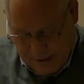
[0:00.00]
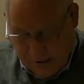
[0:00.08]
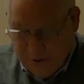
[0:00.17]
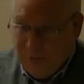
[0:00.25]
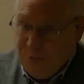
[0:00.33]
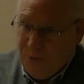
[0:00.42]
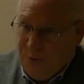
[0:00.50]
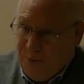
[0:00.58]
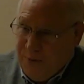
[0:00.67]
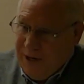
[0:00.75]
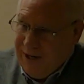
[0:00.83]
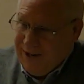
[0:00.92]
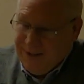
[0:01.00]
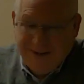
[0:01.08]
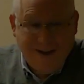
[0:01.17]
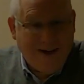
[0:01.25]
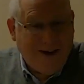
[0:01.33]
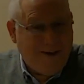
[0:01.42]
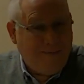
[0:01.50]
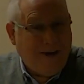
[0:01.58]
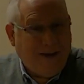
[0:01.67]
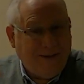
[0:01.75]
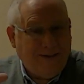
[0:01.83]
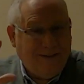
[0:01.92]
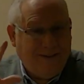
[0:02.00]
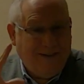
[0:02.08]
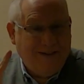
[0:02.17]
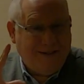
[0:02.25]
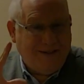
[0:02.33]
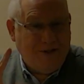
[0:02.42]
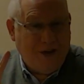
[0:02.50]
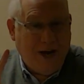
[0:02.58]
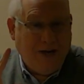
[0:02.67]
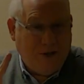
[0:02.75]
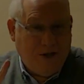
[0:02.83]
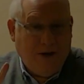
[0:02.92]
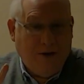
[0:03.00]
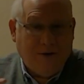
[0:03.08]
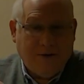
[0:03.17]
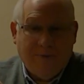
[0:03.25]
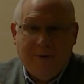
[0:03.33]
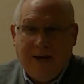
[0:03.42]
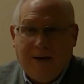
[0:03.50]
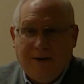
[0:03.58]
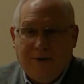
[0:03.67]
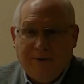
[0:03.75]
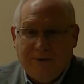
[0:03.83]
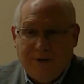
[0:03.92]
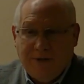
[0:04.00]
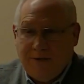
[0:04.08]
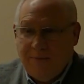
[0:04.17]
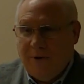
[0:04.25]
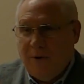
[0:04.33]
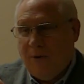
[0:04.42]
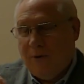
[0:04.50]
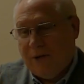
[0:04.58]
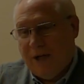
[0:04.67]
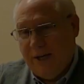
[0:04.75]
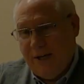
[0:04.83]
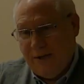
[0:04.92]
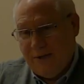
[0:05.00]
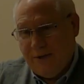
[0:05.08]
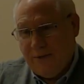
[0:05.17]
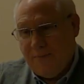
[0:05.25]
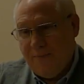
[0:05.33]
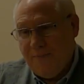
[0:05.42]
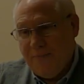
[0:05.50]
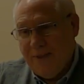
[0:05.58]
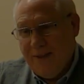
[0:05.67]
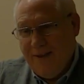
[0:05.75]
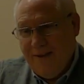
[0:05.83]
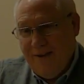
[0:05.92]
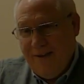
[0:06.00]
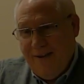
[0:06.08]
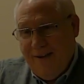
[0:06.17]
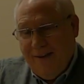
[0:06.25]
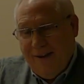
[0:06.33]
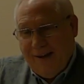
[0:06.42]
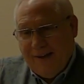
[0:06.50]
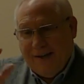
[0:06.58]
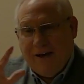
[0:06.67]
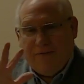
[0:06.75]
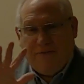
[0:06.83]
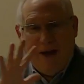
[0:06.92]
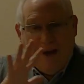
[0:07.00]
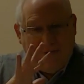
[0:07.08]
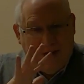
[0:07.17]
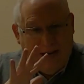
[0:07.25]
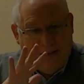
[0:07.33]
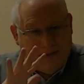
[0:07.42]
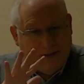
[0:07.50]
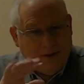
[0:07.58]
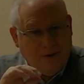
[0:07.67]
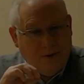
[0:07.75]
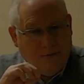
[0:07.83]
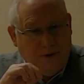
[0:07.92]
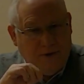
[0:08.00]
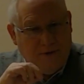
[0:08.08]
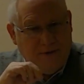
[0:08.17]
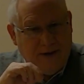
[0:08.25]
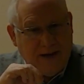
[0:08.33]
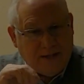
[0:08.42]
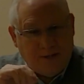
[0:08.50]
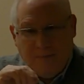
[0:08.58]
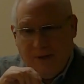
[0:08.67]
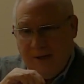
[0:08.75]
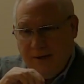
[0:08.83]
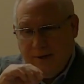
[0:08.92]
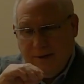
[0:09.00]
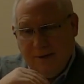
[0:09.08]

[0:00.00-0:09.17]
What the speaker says: So we're really excited about this change here to make your system a whole lot easier. Now 5 days ago, if you'd have asked me